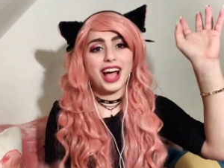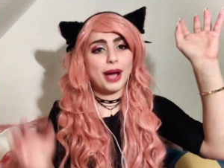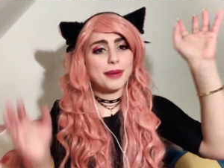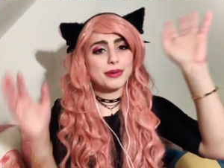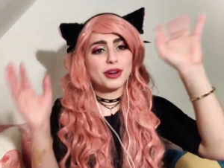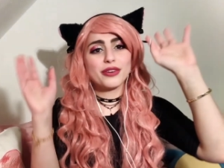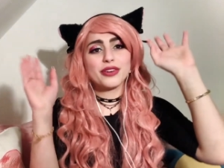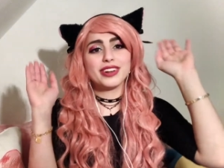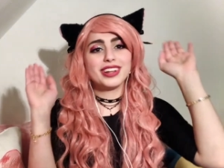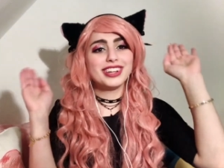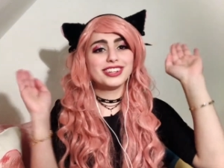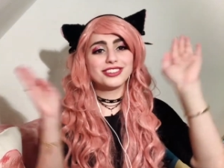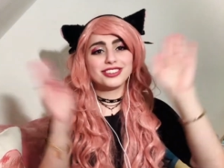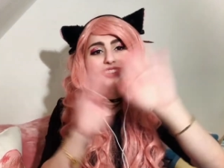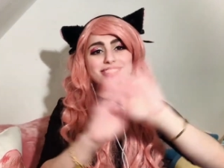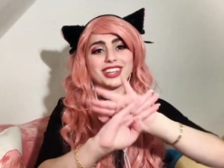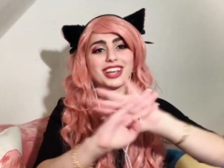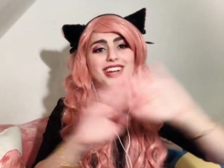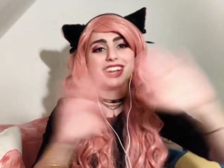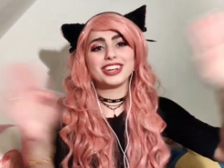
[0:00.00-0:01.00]
I'm not
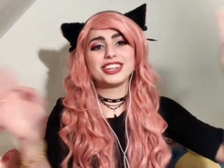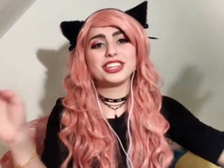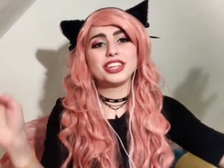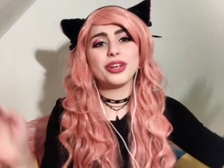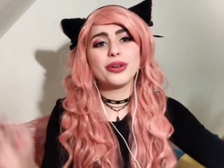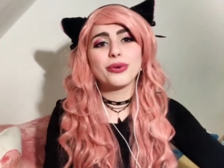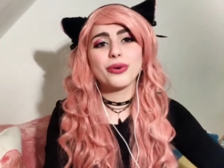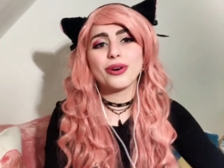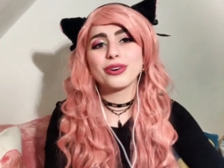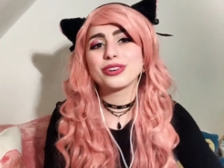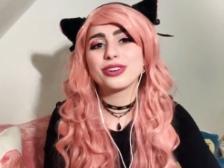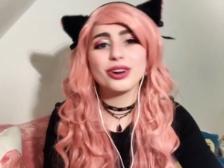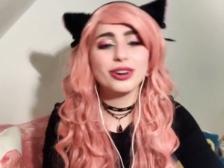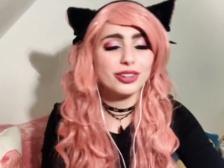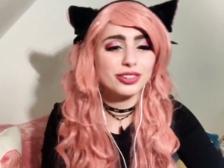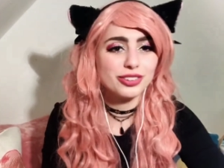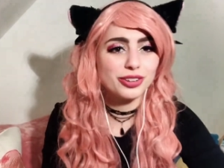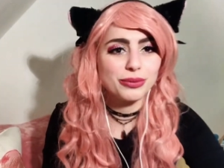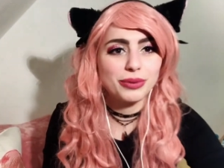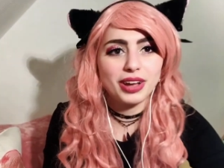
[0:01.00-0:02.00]
interested in you or
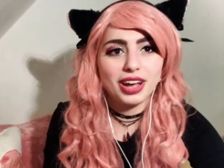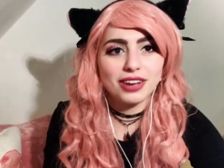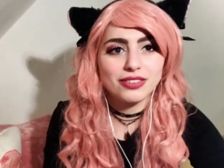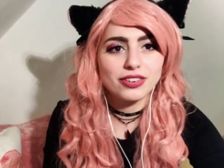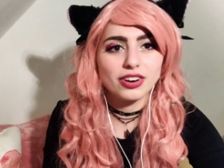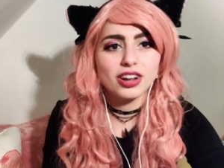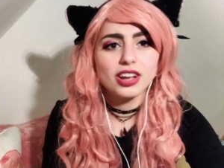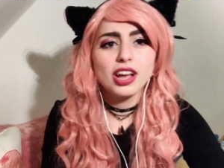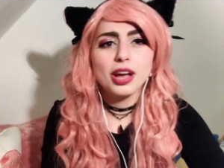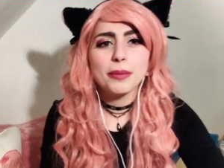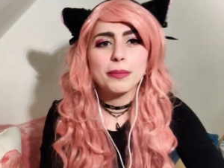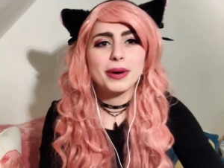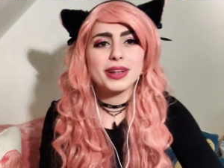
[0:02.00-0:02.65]
girls or whatever.